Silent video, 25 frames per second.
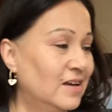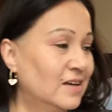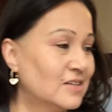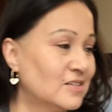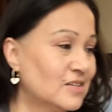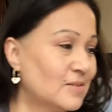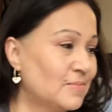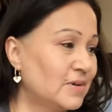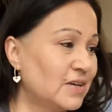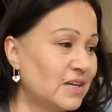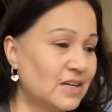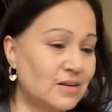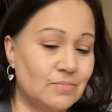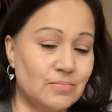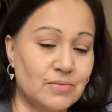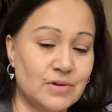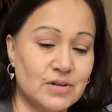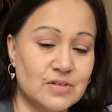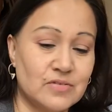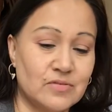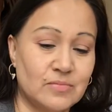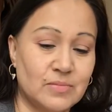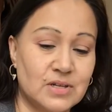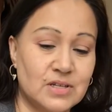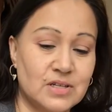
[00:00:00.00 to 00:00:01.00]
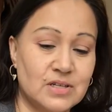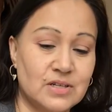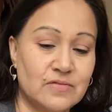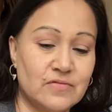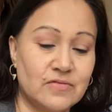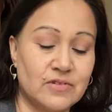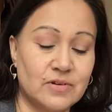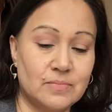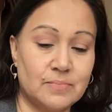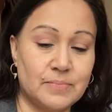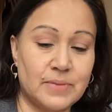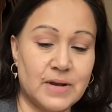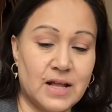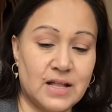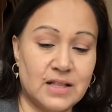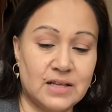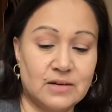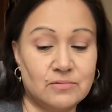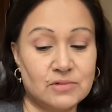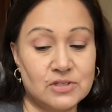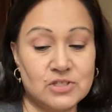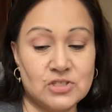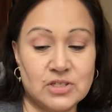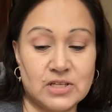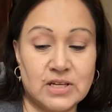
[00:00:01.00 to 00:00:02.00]
I'm going to get a brush from a different palette,
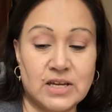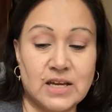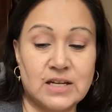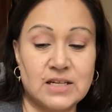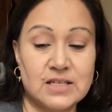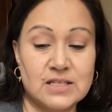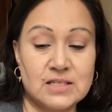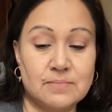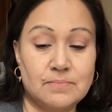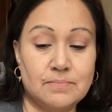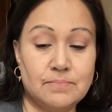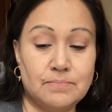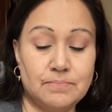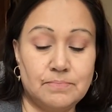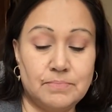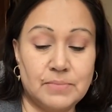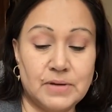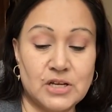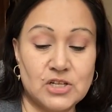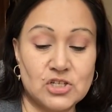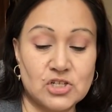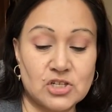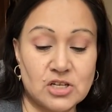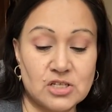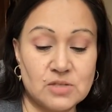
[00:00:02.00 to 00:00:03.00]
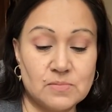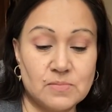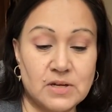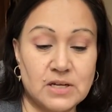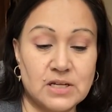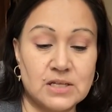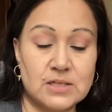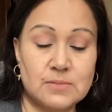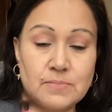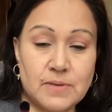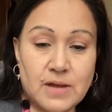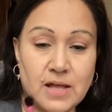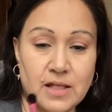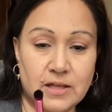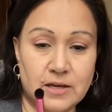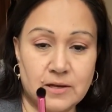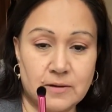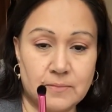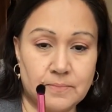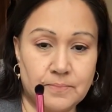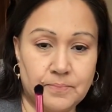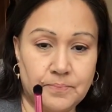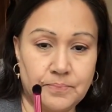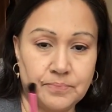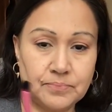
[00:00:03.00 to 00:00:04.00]
which again is a BH Cosmetics palette.
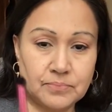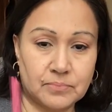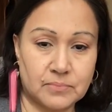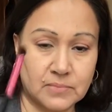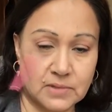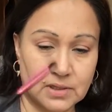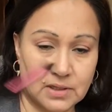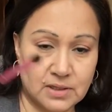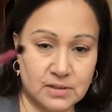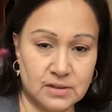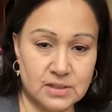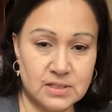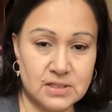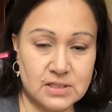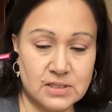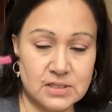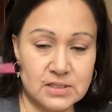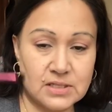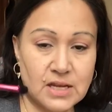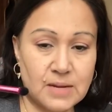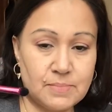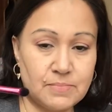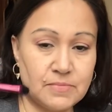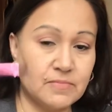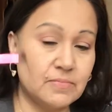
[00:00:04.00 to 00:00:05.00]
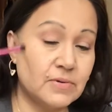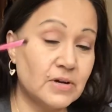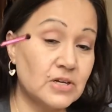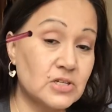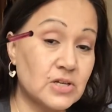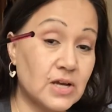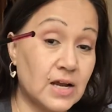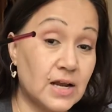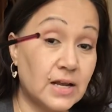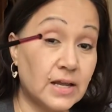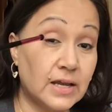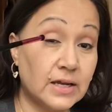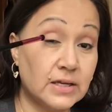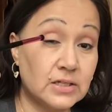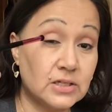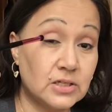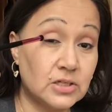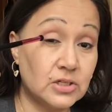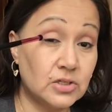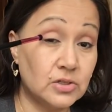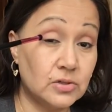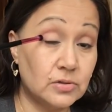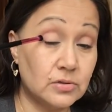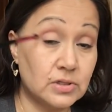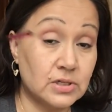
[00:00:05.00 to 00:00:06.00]
And this is the type of brush I like to
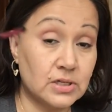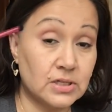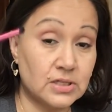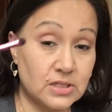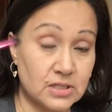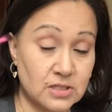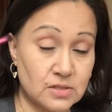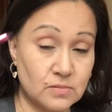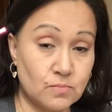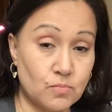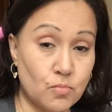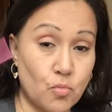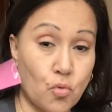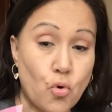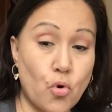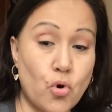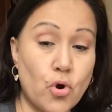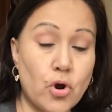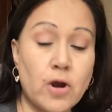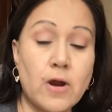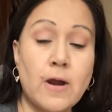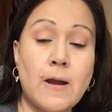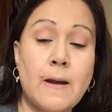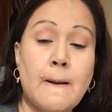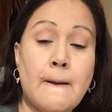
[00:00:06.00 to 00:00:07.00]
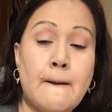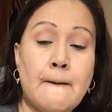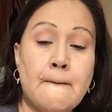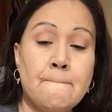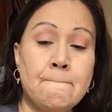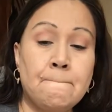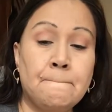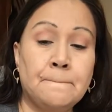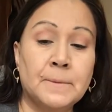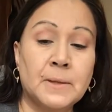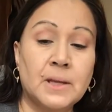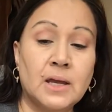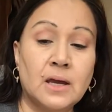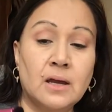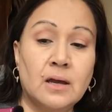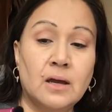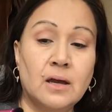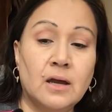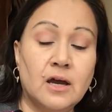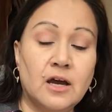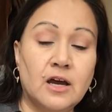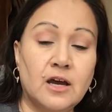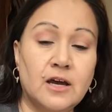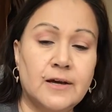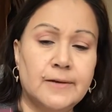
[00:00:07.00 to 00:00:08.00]
use because it's more,
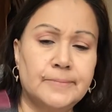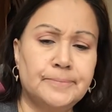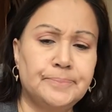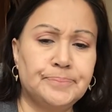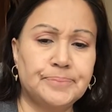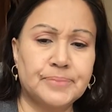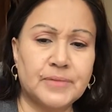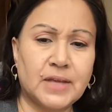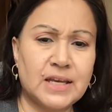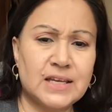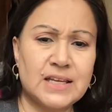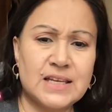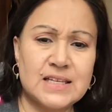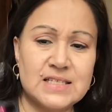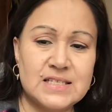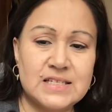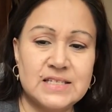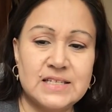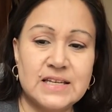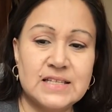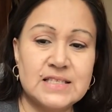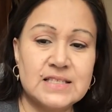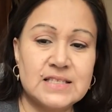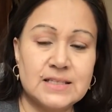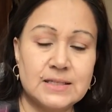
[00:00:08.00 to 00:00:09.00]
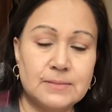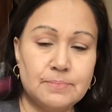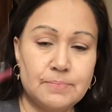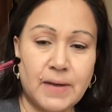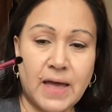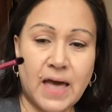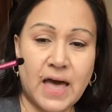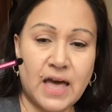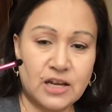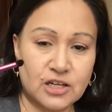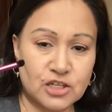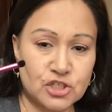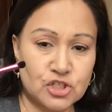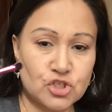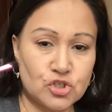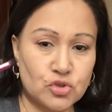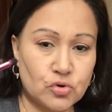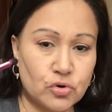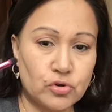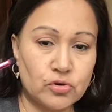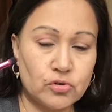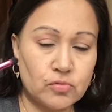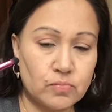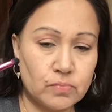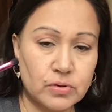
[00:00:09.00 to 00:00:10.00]
I guess, densely packed,
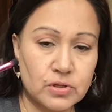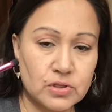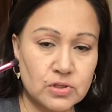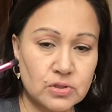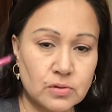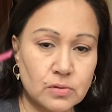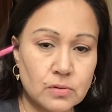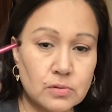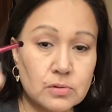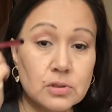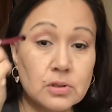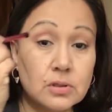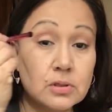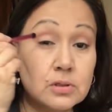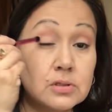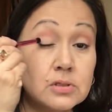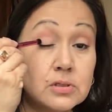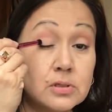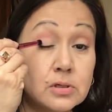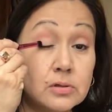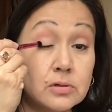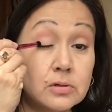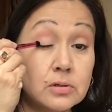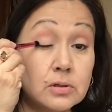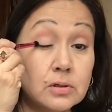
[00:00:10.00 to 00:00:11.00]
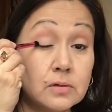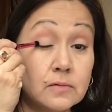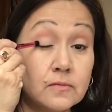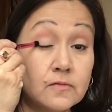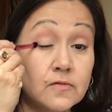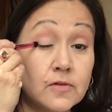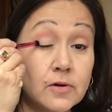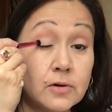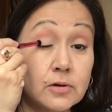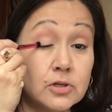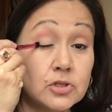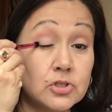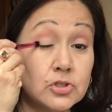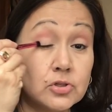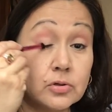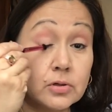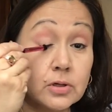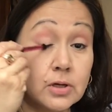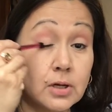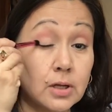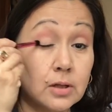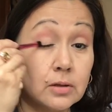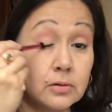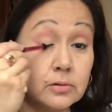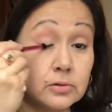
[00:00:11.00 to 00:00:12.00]
shorter bristles, so you can focus your
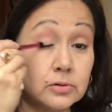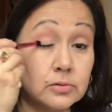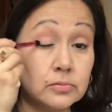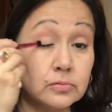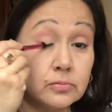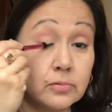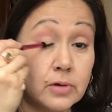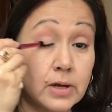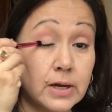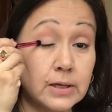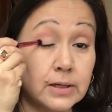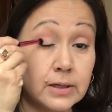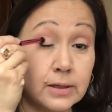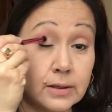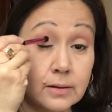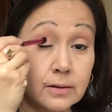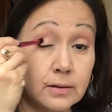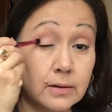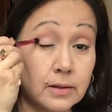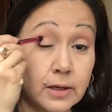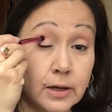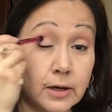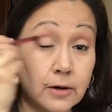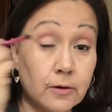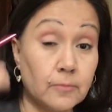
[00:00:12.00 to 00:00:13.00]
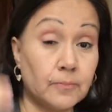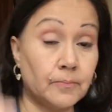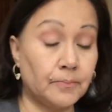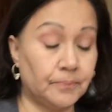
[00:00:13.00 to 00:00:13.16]
colors right in there.